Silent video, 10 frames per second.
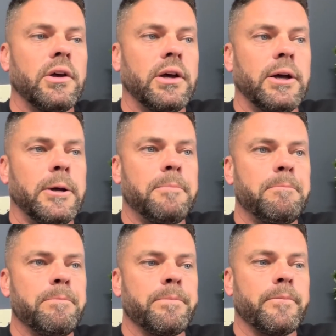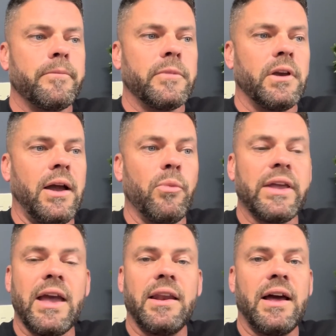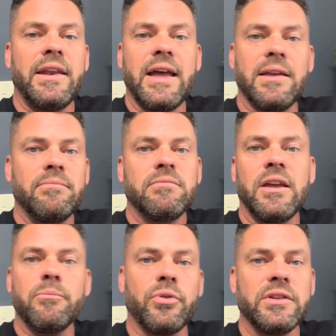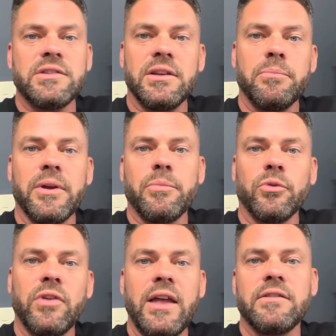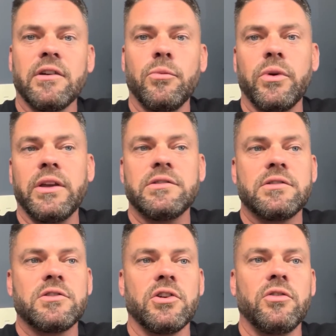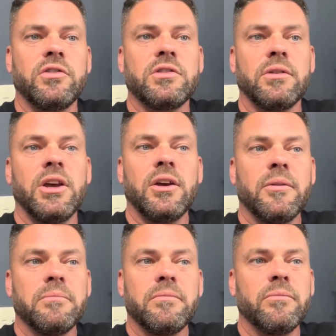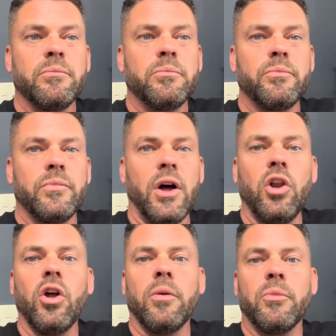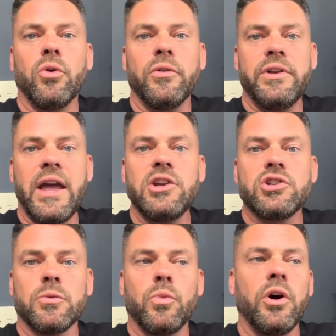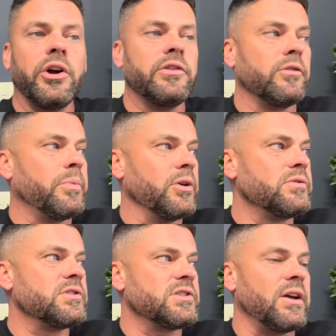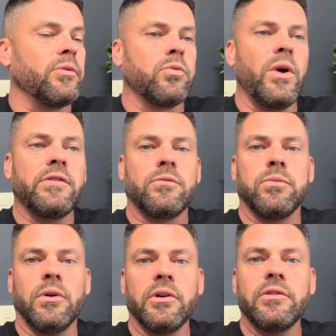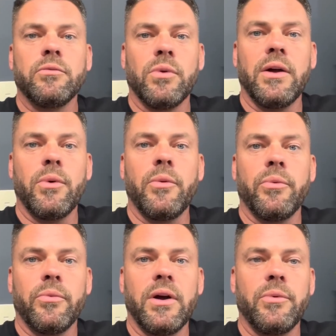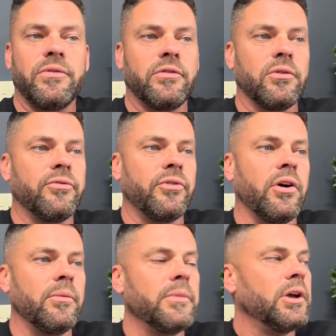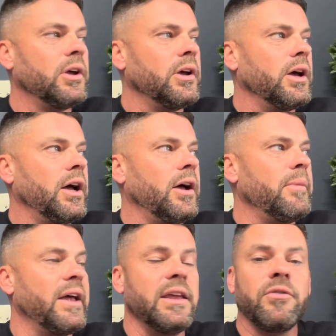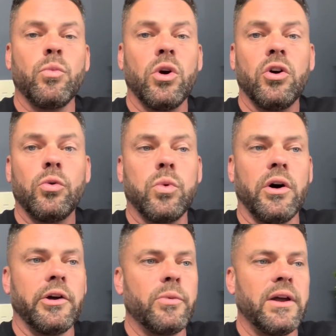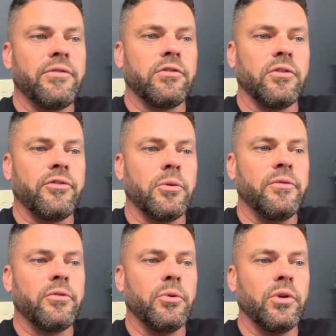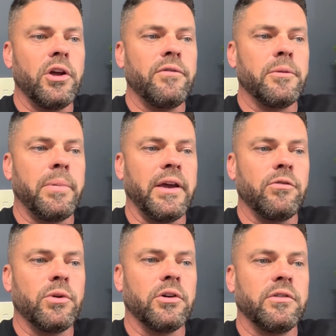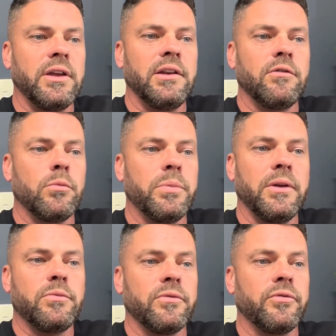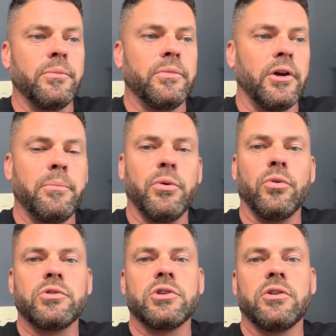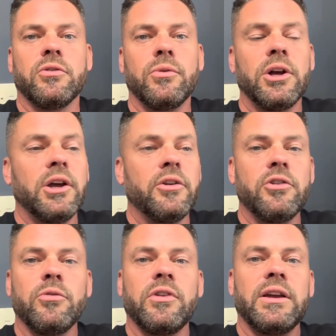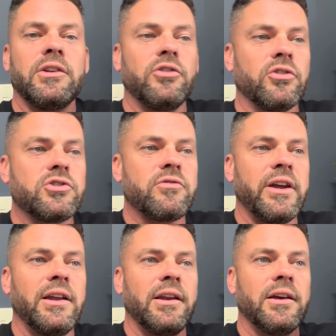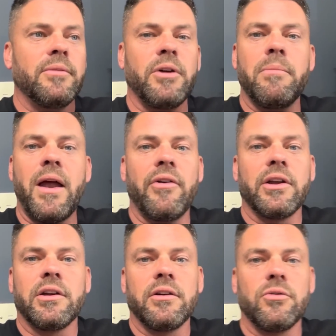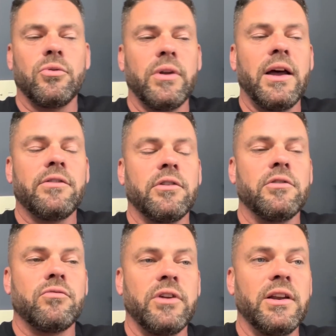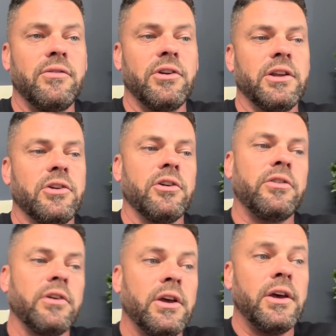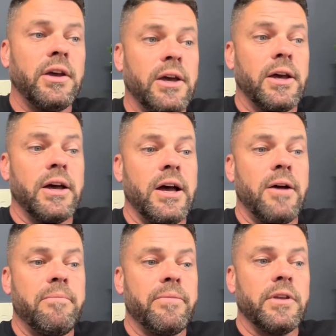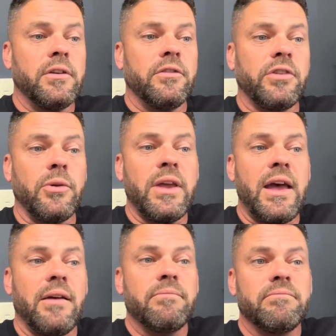and we're getting our name imprinted in people's heads, aren't we? It's turned a lot more nationwide as opposed to southwest wide, where we're sort of from. And even worldwide, we have stuff coming from all over the place. We've got dealings with people from like Portugal, New Zealand, Australia, America, all that. So it's really, really good. So yeah,